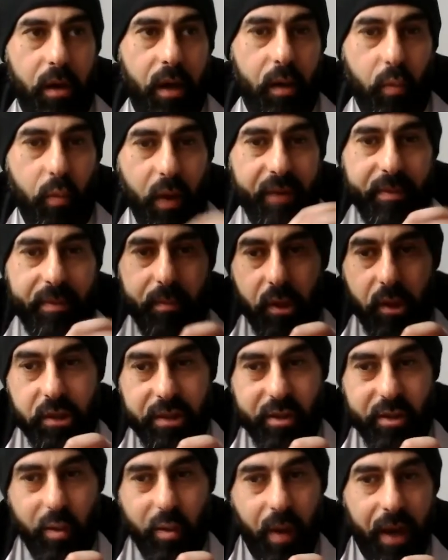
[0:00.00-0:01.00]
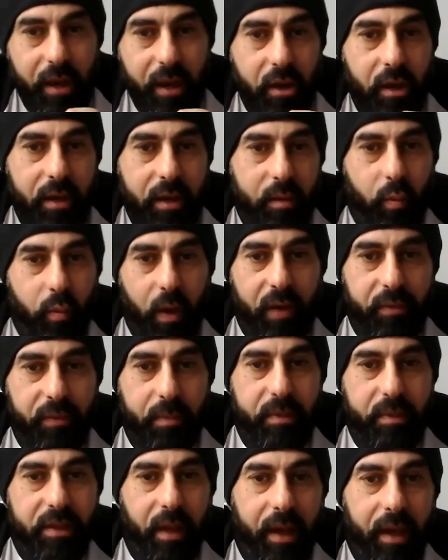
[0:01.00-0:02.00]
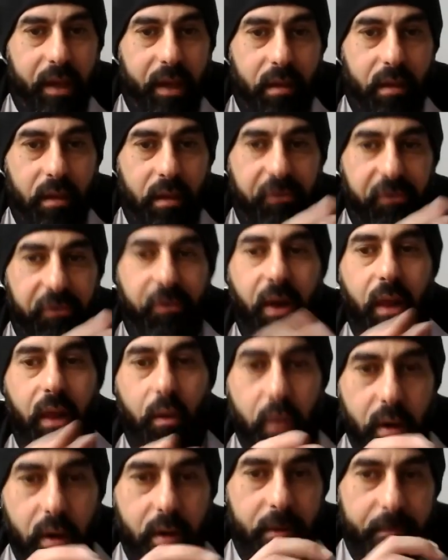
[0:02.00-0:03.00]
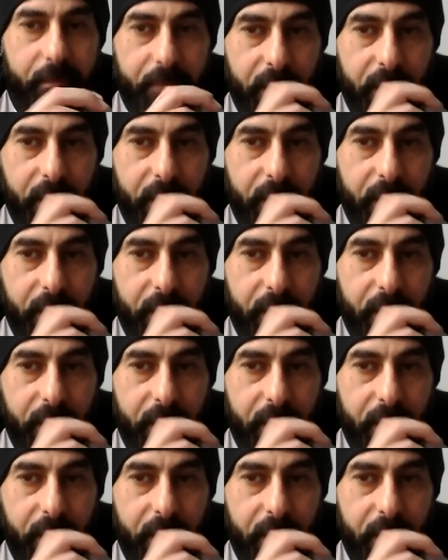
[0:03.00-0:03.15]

and one of them looks quite good. One of them is like the follower,